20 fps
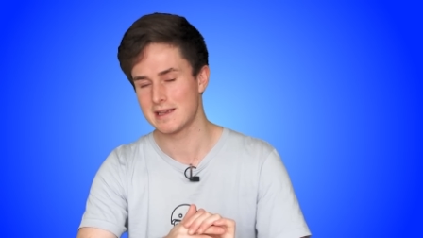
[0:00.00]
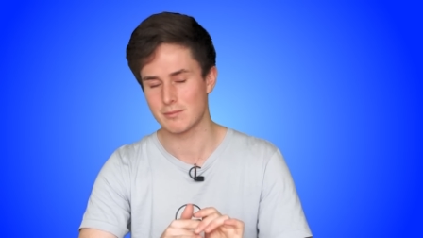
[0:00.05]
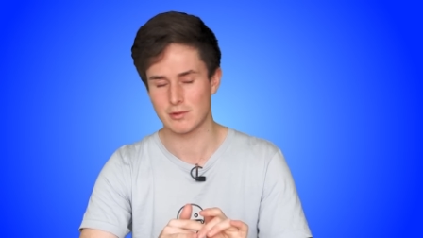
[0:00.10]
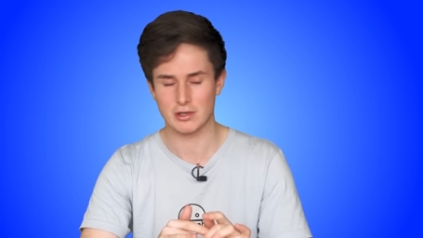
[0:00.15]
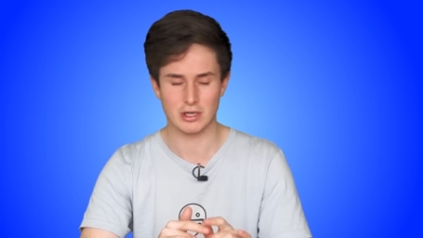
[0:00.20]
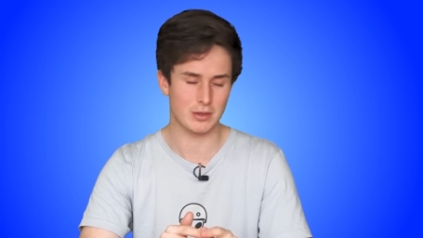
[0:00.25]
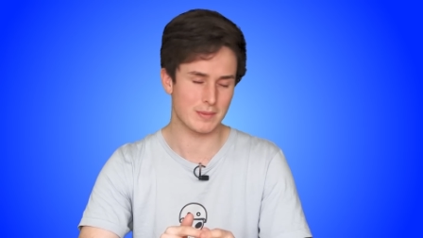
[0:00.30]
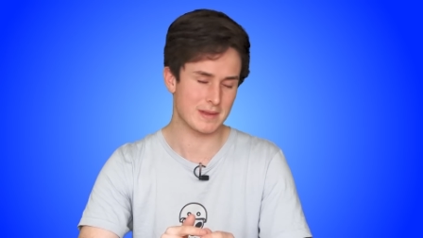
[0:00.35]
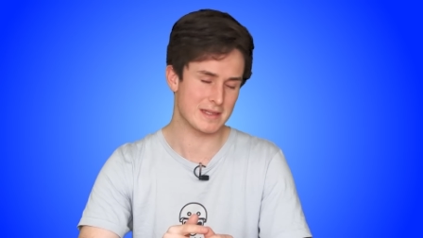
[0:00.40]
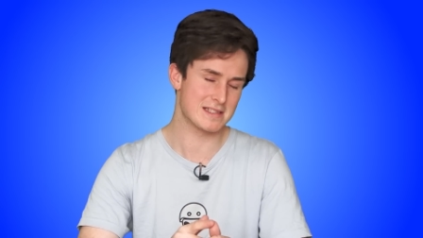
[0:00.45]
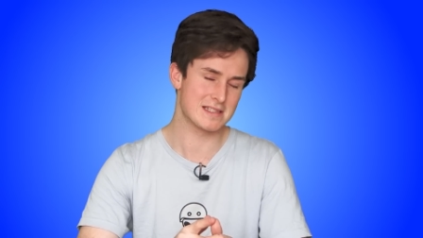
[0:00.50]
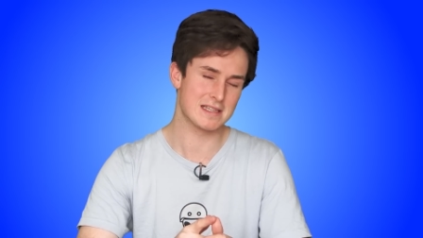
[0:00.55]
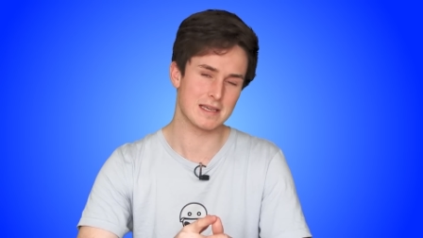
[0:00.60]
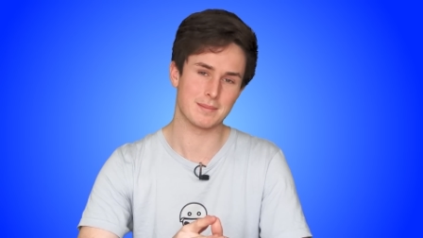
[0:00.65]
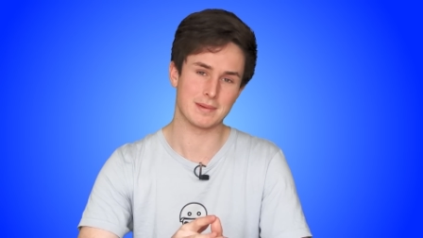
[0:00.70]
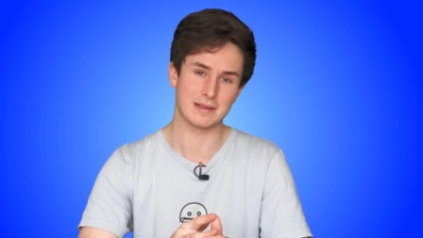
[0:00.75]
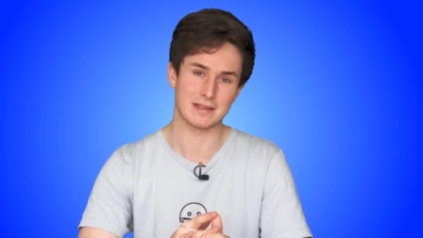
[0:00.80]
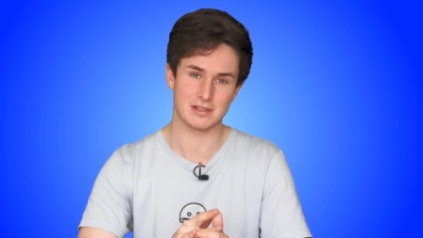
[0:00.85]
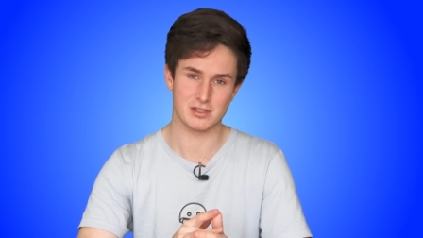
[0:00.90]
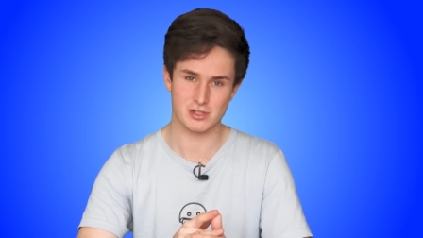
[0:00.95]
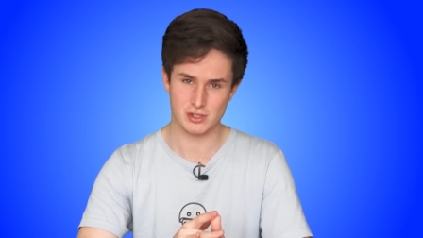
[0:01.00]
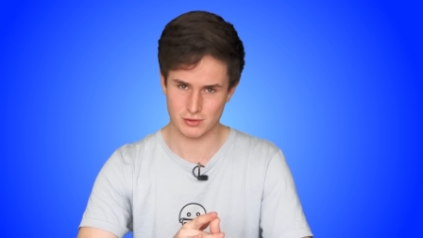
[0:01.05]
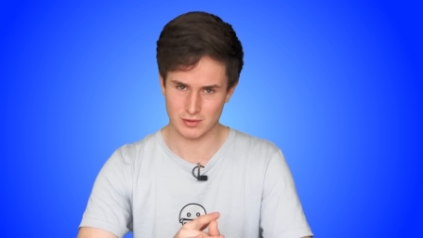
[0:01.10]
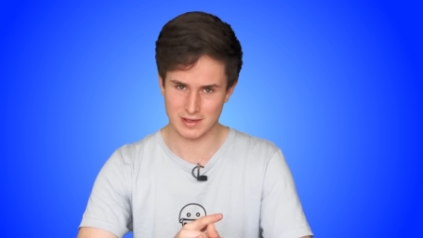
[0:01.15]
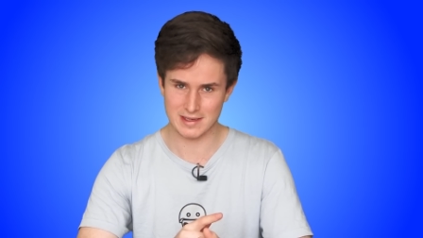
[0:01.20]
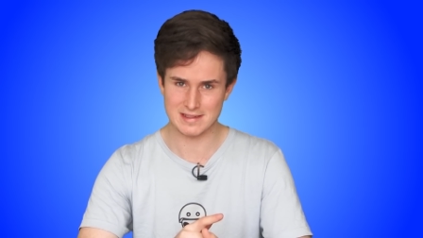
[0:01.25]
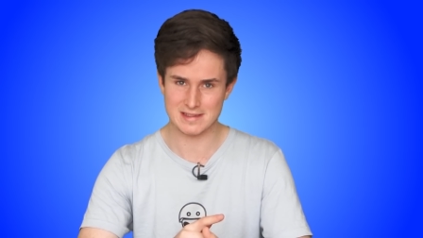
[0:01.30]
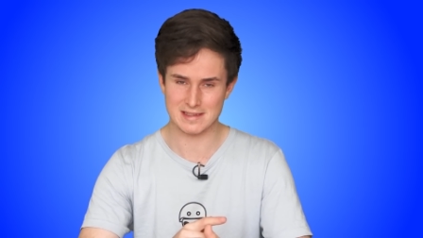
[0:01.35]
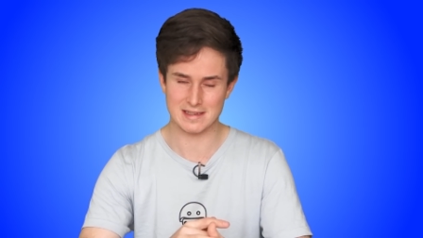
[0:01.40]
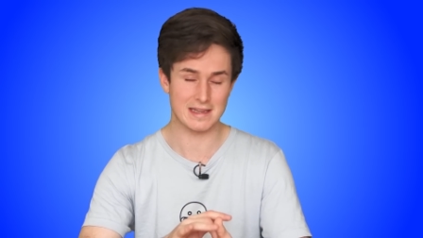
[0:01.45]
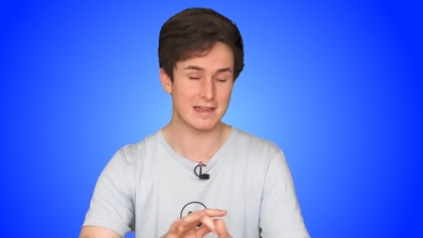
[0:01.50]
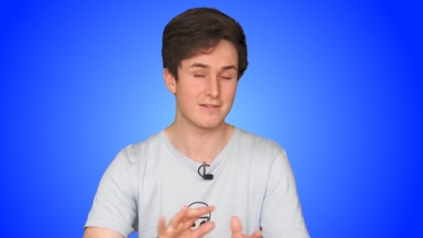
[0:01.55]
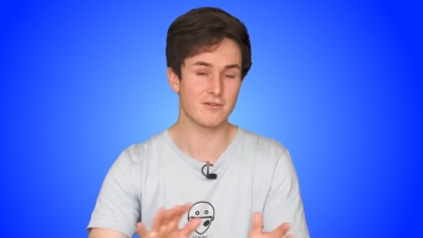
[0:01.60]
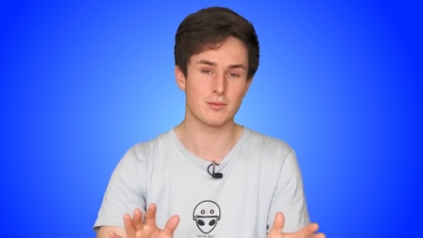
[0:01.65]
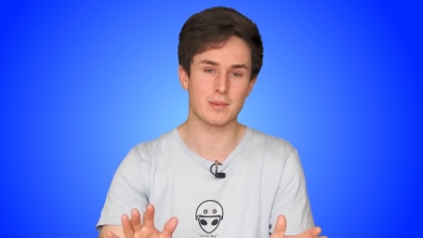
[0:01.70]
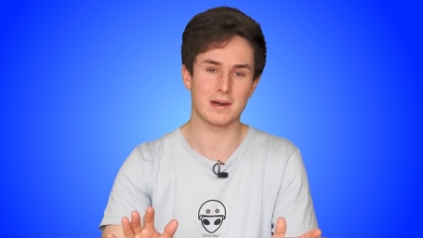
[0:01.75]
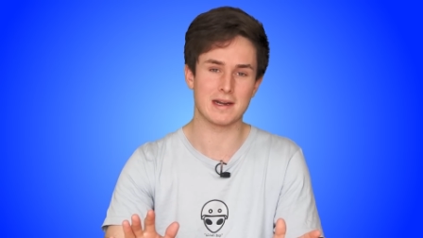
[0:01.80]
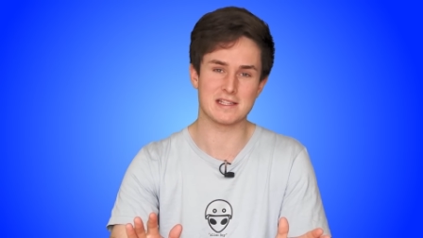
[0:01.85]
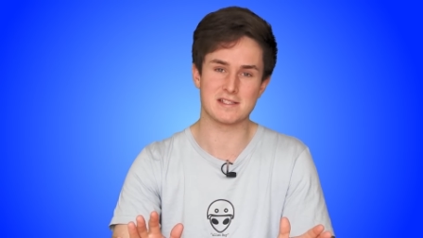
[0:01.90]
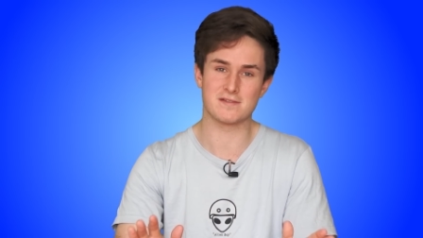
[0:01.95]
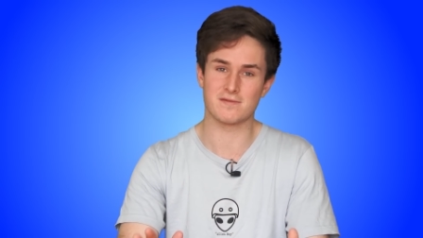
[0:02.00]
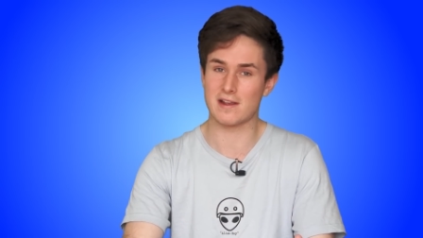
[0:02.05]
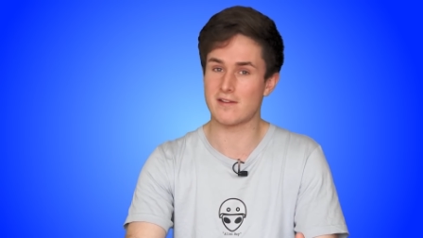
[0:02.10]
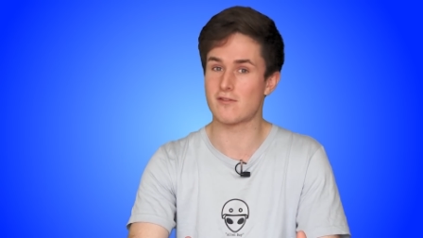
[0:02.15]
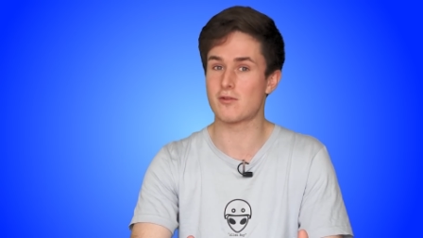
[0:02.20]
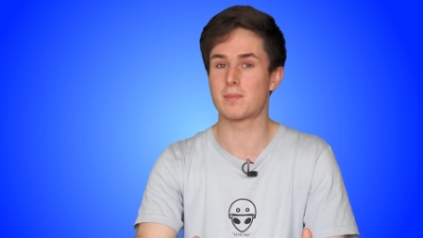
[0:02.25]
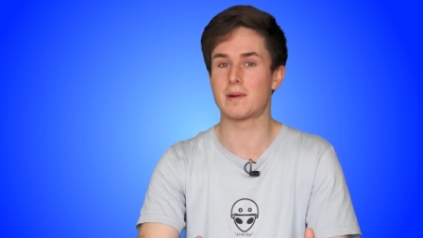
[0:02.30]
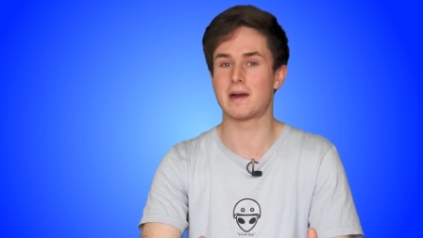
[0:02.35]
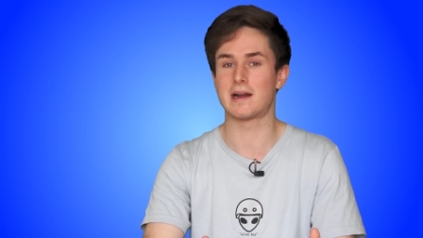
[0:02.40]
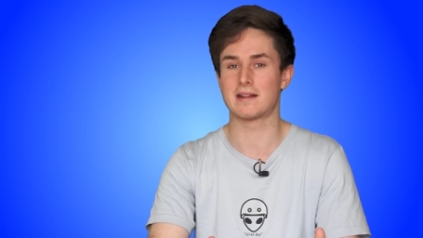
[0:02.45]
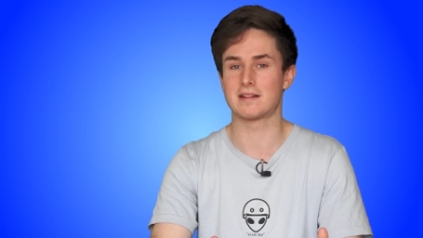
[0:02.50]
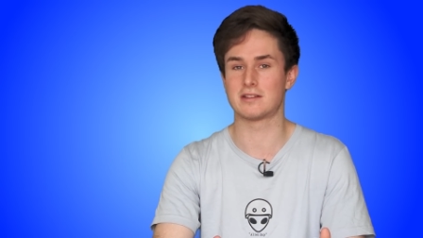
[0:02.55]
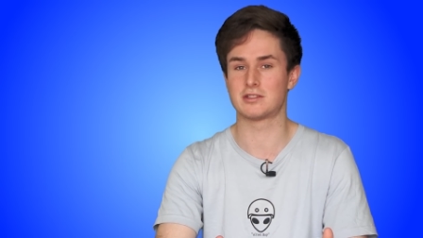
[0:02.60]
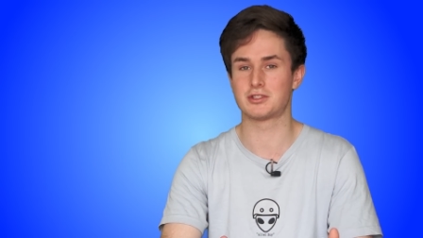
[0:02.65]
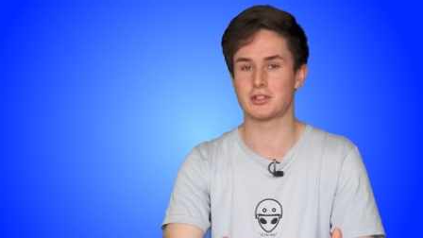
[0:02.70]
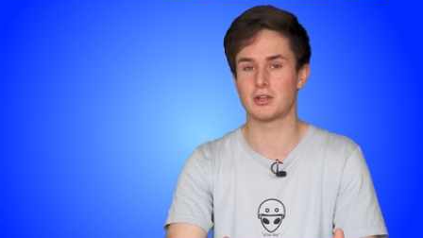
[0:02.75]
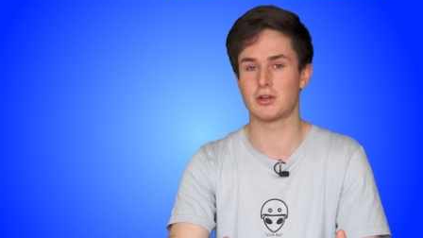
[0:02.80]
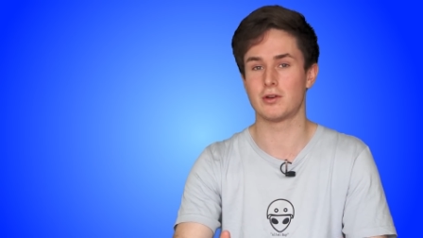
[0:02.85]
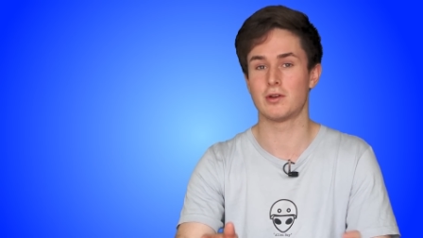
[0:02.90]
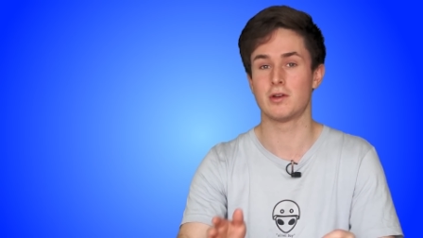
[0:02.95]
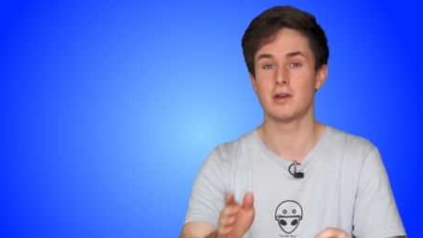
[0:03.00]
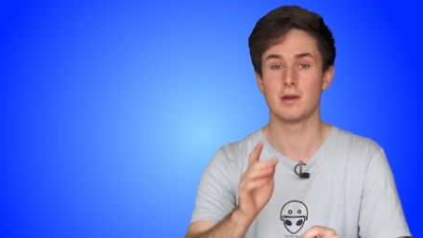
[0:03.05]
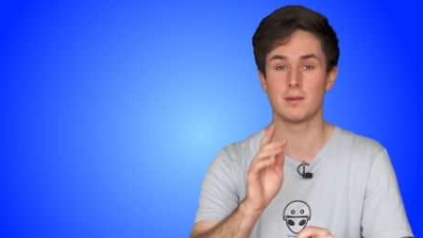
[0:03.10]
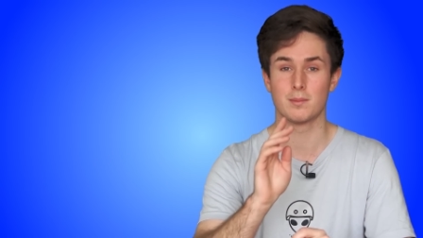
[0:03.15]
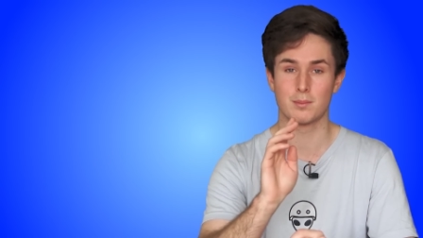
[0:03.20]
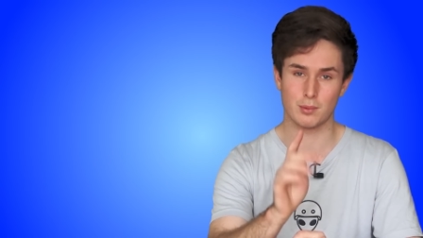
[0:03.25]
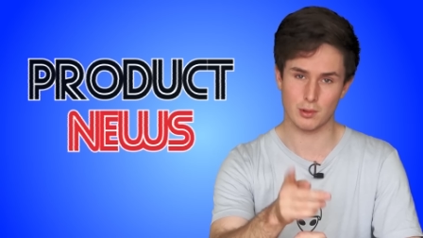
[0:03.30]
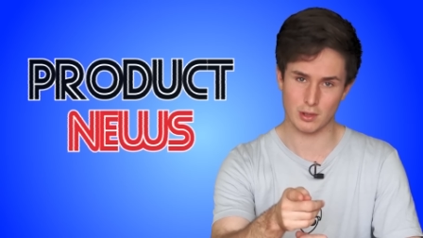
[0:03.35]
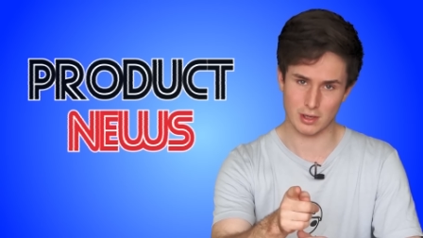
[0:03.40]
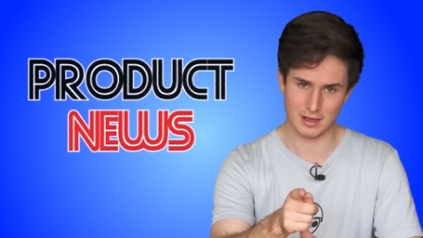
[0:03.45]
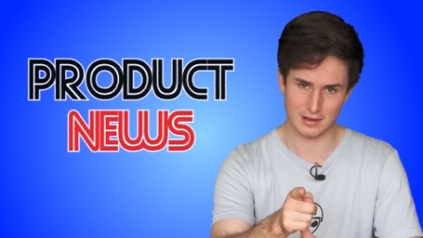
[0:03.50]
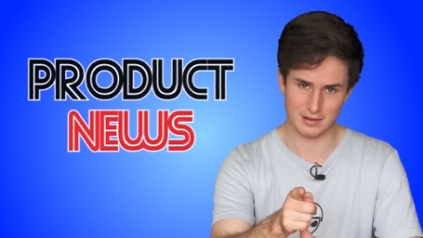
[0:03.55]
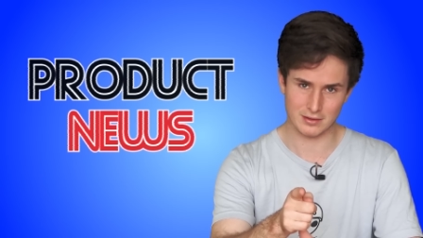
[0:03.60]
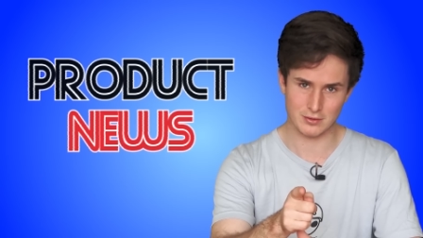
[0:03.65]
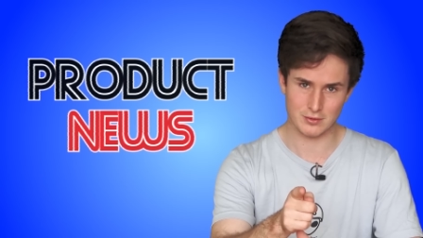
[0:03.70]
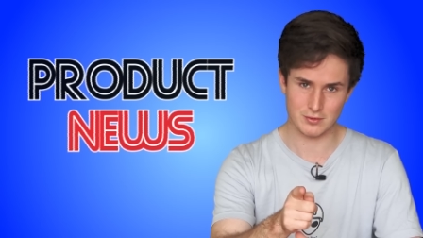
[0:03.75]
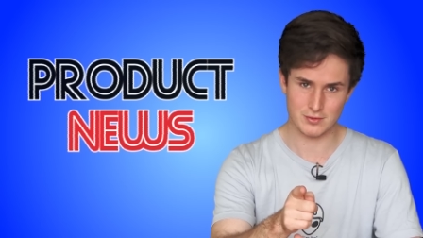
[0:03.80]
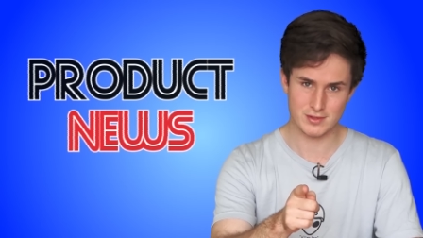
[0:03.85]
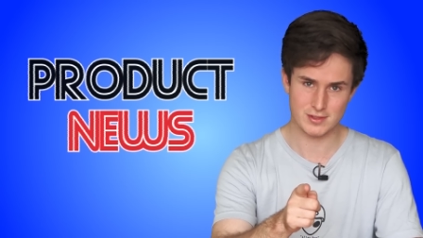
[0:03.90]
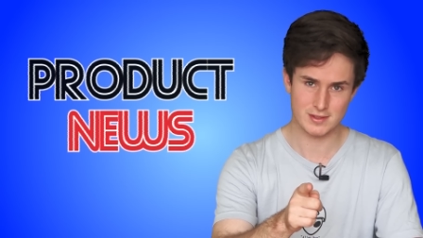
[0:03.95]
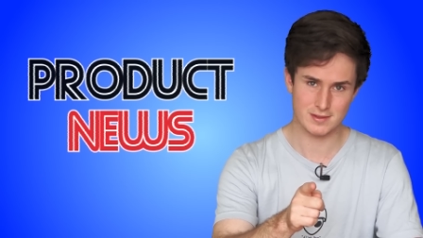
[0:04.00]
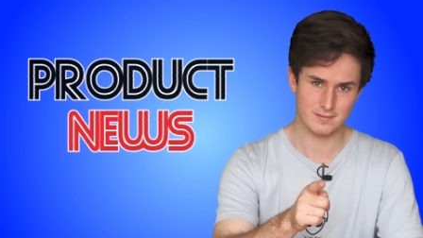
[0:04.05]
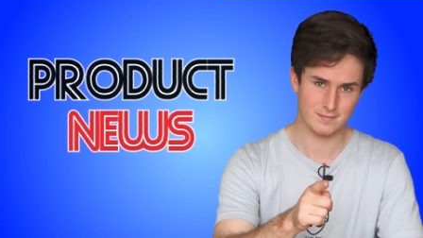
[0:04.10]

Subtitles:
We're going to be skipping straight to everybody's favorite part of the show, product news.